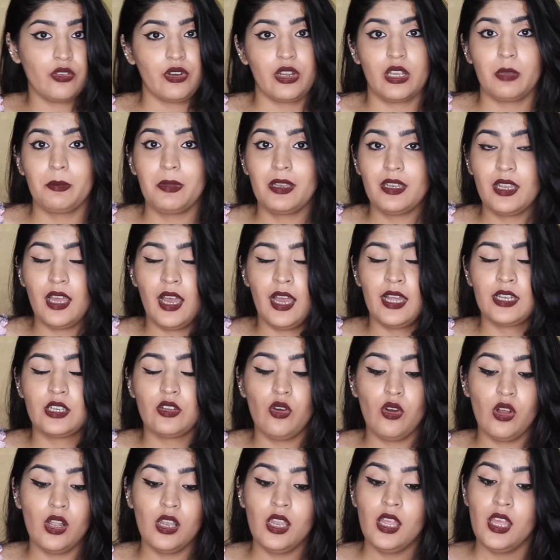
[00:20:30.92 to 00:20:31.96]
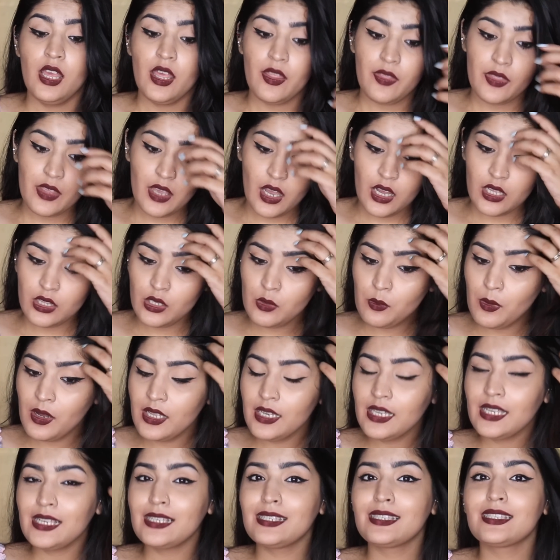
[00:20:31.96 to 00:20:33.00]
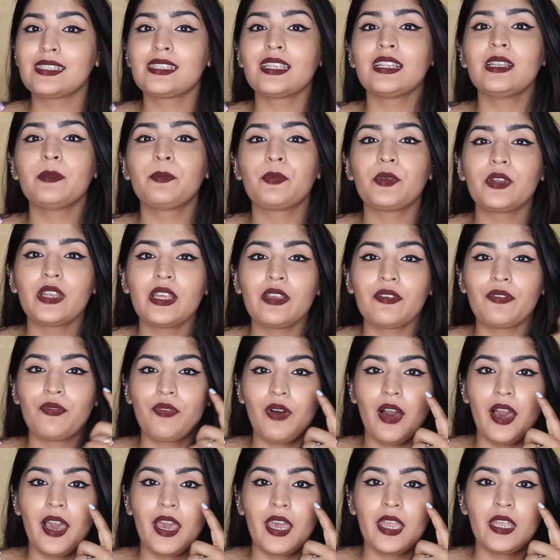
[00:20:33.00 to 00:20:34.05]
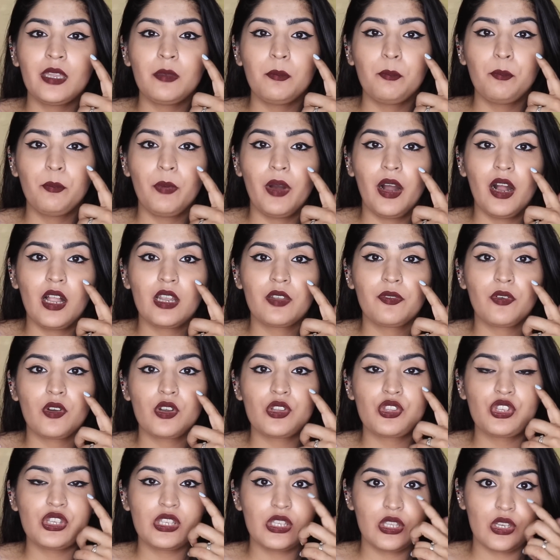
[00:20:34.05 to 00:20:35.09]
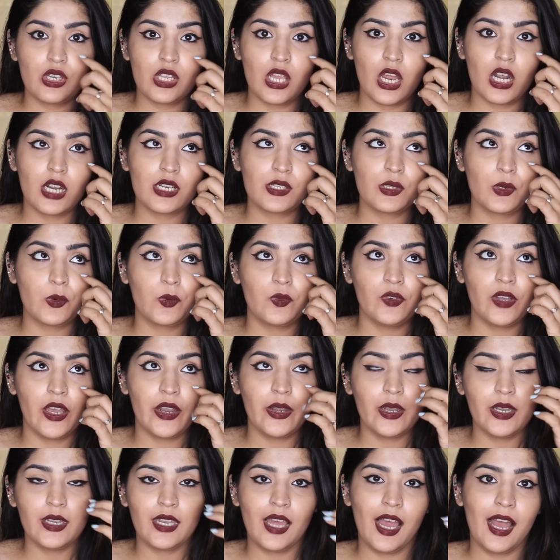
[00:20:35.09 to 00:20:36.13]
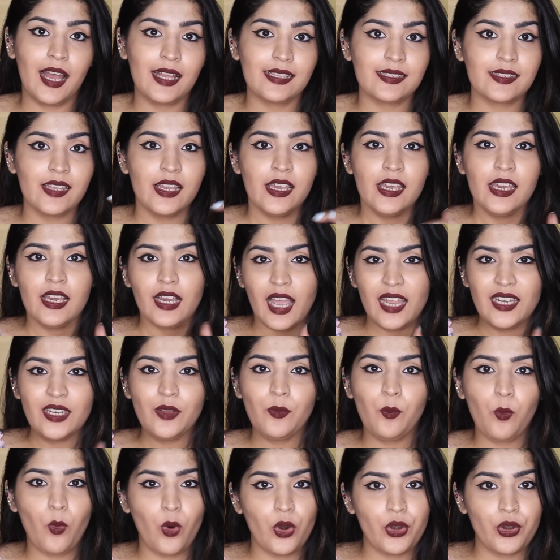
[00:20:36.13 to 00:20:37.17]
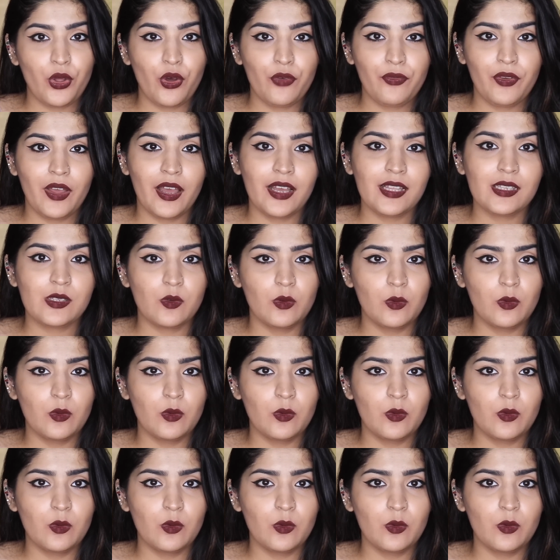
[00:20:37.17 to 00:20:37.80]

recommend at all. The other one is still pretty fine, but for just 3 hours of wear it has kind of worn off as